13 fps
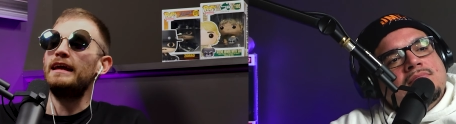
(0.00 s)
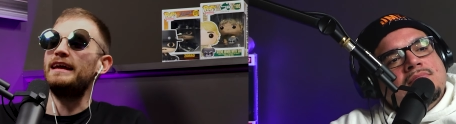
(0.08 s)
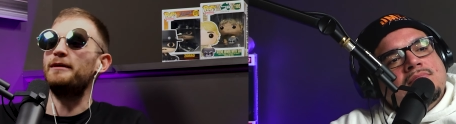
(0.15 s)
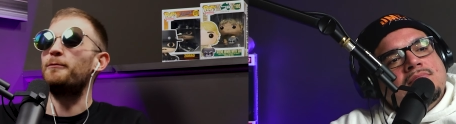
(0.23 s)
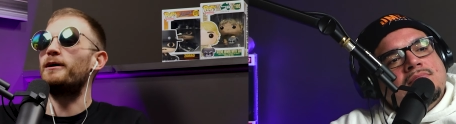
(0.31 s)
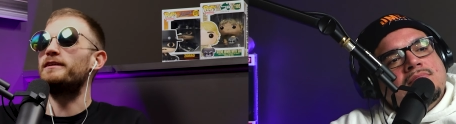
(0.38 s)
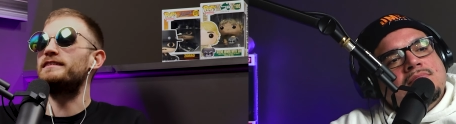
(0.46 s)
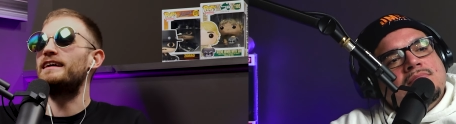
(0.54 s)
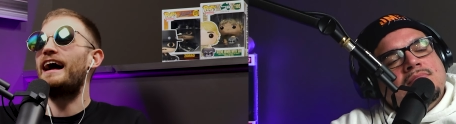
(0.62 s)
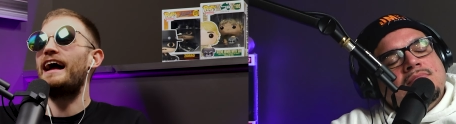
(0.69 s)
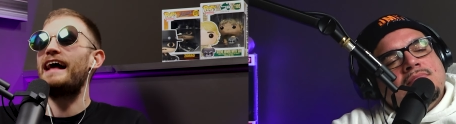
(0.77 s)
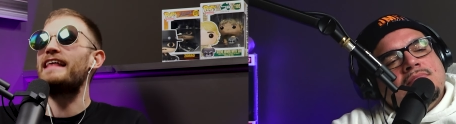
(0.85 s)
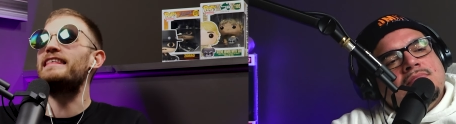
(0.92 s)
Speaker 1: It wasn't.
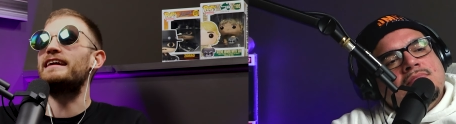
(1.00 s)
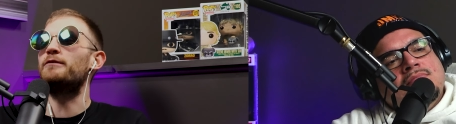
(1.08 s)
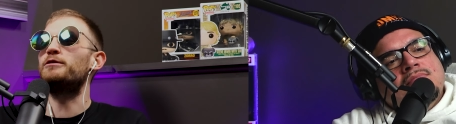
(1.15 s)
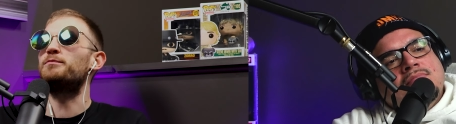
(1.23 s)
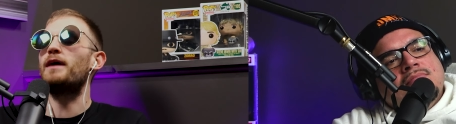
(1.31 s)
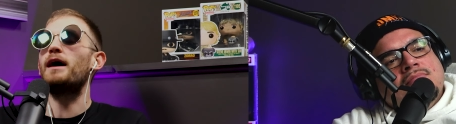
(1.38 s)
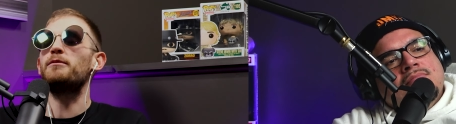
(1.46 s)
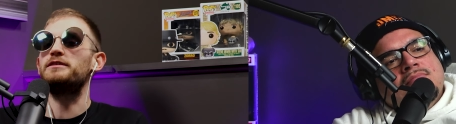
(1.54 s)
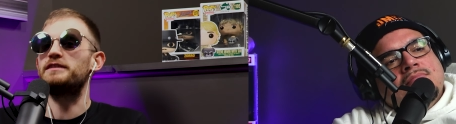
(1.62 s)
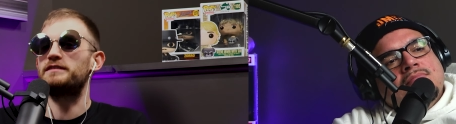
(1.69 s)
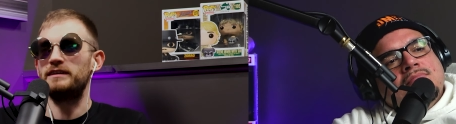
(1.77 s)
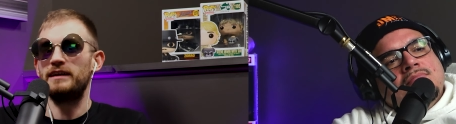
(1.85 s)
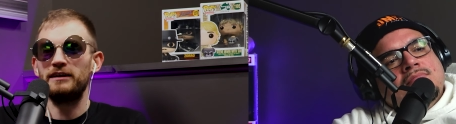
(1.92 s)
I, I think it was probably
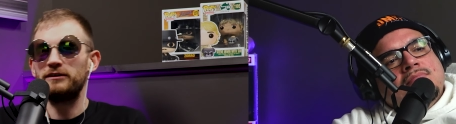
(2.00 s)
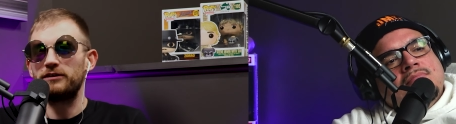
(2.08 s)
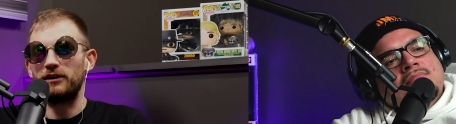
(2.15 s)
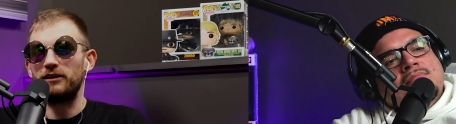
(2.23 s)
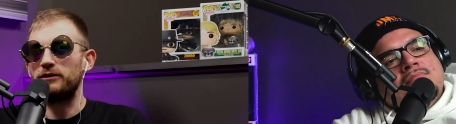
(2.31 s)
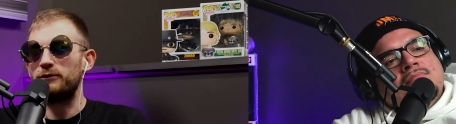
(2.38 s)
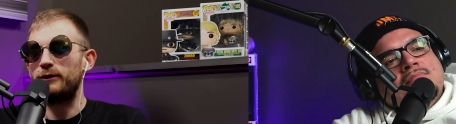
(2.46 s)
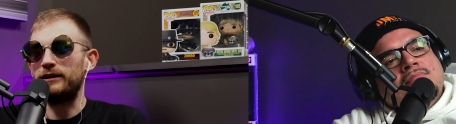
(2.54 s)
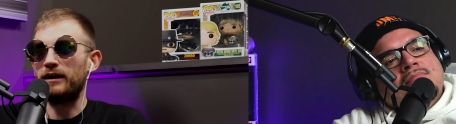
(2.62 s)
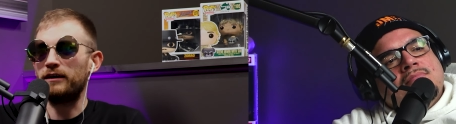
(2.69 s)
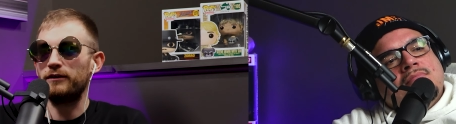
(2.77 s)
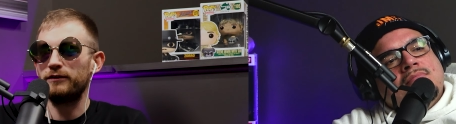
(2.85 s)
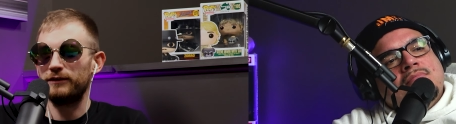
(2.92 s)
just an intern who didn't
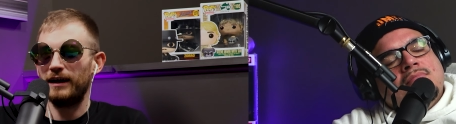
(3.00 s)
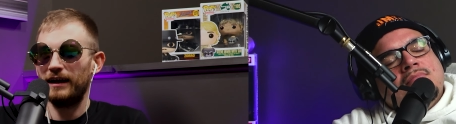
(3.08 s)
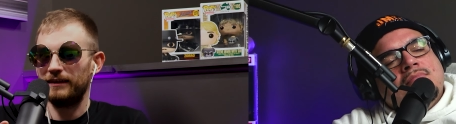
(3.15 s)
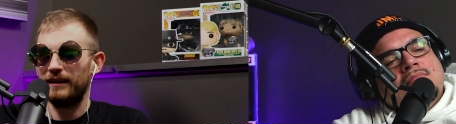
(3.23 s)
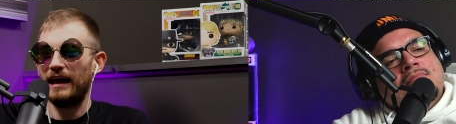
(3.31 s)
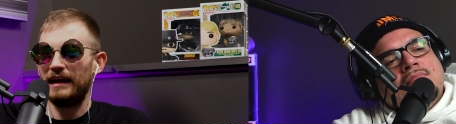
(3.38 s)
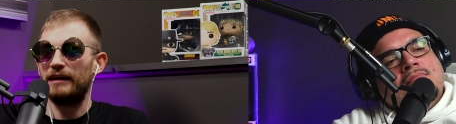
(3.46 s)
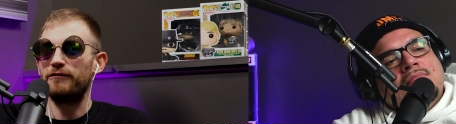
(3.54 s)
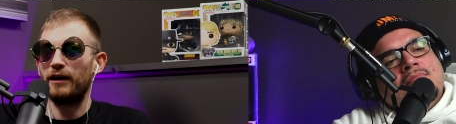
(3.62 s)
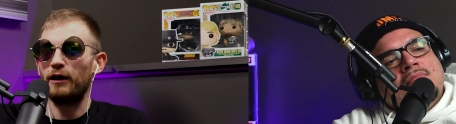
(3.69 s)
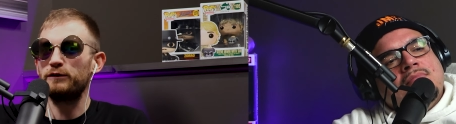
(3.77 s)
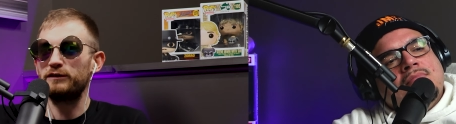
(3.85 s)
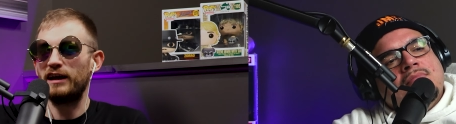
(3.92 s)
understand the
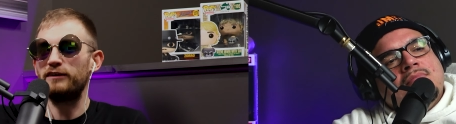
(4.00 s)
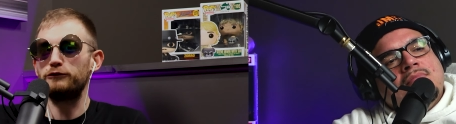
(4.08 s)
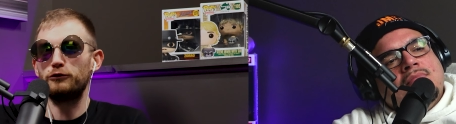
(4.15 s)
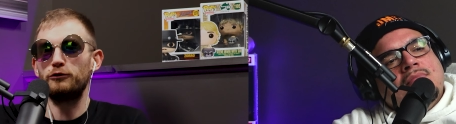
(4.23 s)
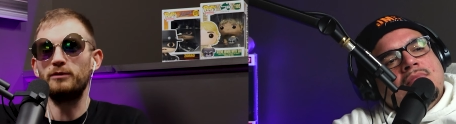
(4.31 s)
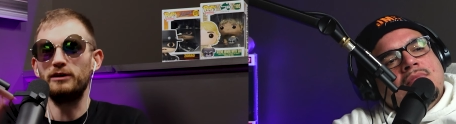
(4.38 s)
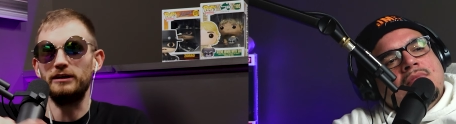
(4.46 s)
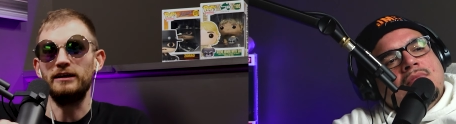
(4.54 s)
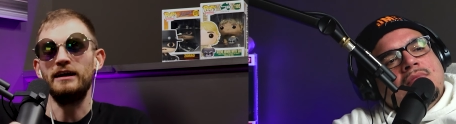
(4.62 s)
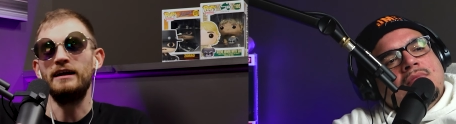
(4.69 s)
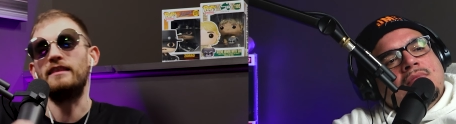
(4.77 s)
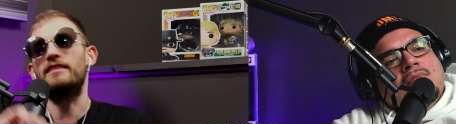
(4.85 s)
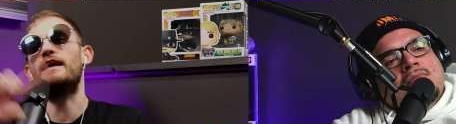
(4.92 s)
NFL schedule, but
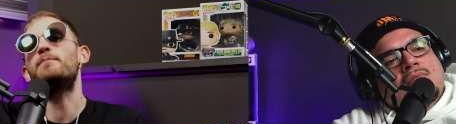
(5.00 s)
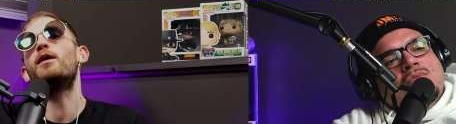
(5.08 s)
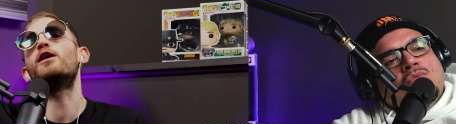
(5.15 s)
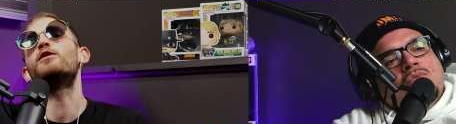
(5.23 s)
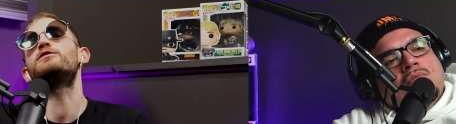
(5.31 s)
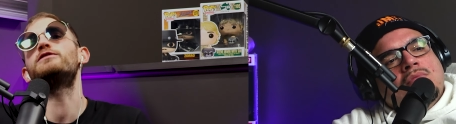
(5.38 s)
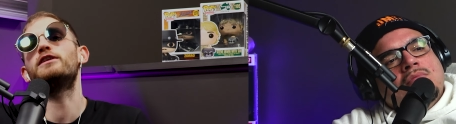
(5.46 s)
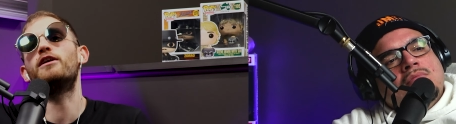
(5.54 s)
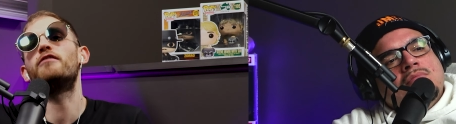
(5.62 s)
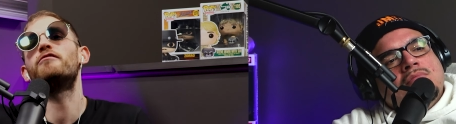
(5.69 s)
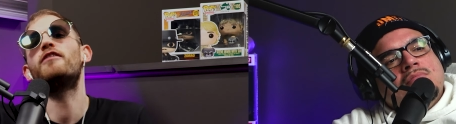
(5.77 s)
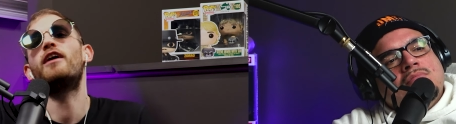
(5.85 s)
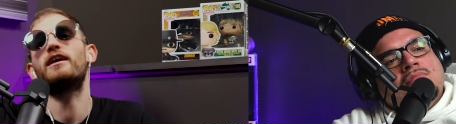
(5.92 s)
they posted
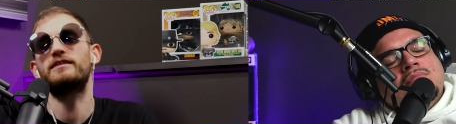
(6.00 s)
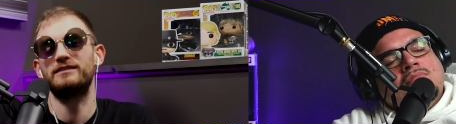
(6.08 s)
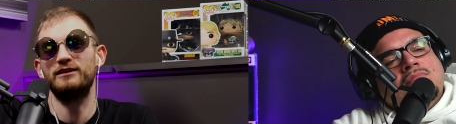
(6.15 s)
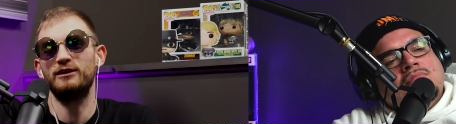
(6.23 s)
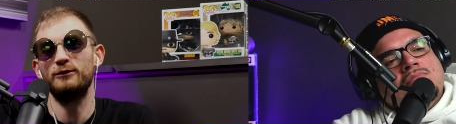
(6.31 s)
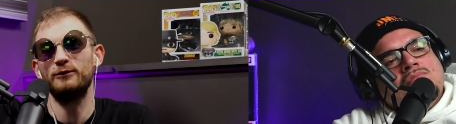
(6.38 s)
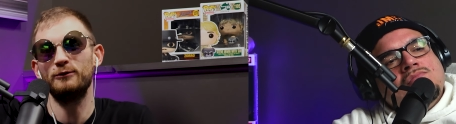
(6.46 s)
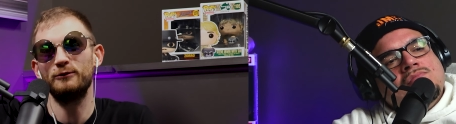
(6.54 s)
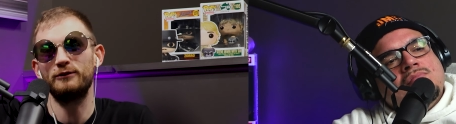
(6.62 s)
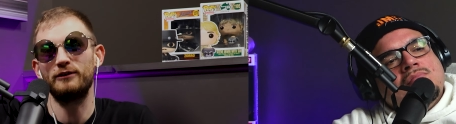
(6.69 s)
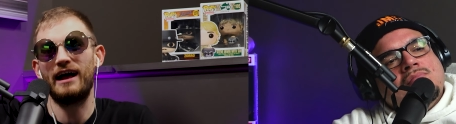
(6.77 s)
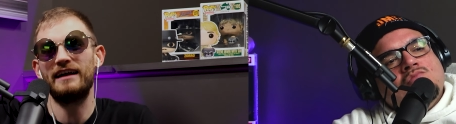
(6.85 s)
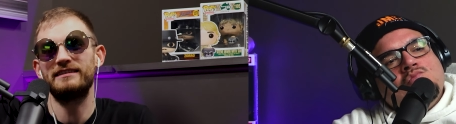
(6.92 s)
on Fox
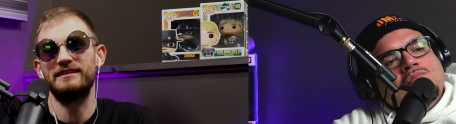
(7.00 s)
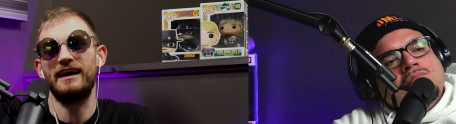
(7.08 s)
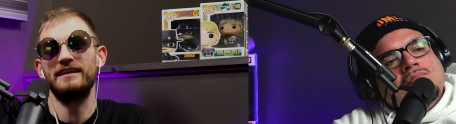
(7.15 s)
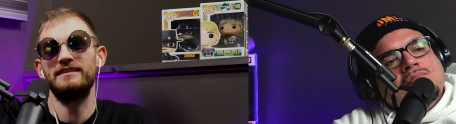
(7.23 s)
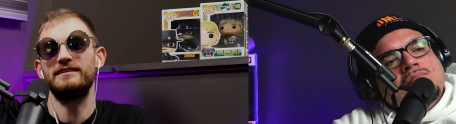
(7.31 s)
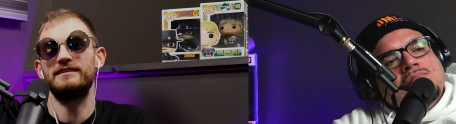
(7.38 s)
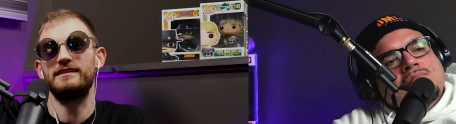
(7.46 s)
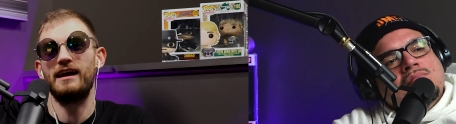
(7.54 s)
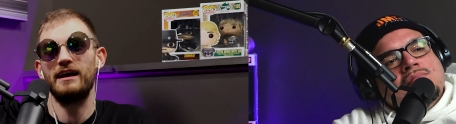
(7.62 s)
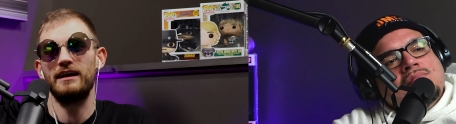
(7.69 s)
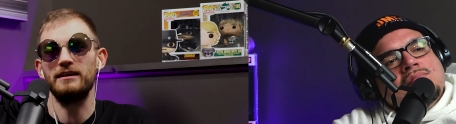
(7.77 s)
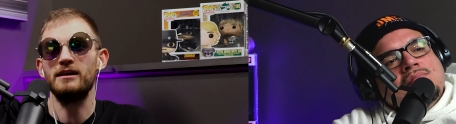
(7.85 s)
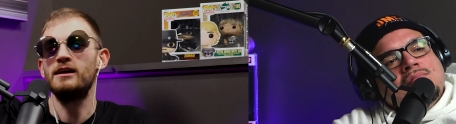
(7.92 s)
News last night that
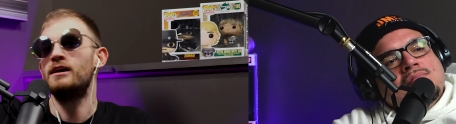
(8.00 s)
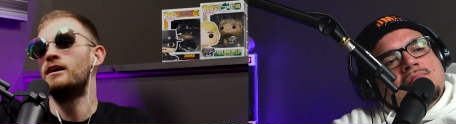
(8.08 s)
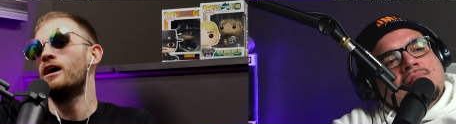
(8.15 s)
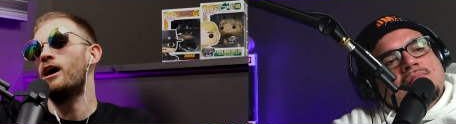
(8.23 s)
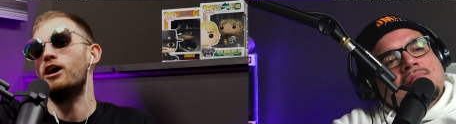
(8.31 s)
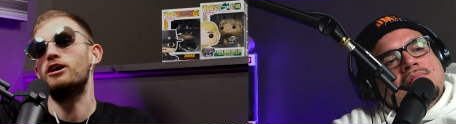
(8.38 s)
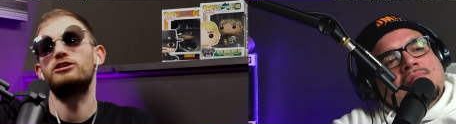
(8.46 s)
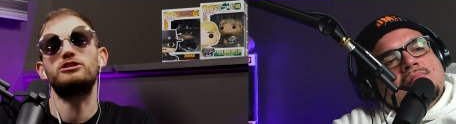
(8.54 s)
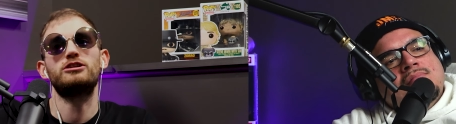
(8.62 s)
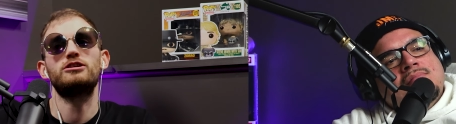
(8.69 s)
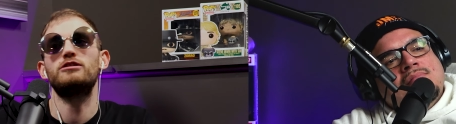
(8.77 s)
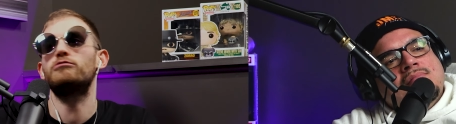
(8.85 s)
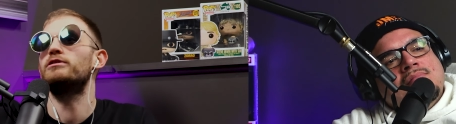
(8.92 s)
said
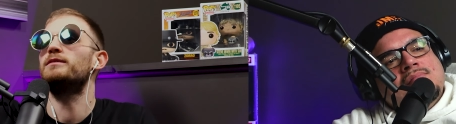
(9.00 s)
Usher,